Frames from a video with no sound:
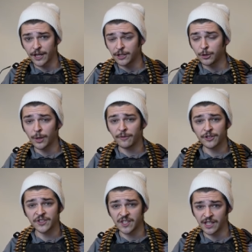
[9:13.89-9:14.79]
that you
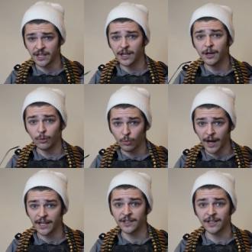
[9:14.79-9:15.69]
ever see
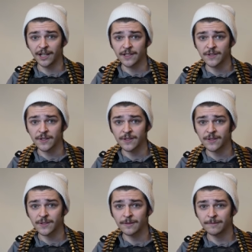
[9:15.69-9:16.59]
right in the
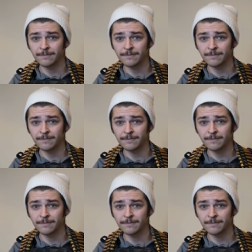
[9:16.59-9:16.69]
lenses.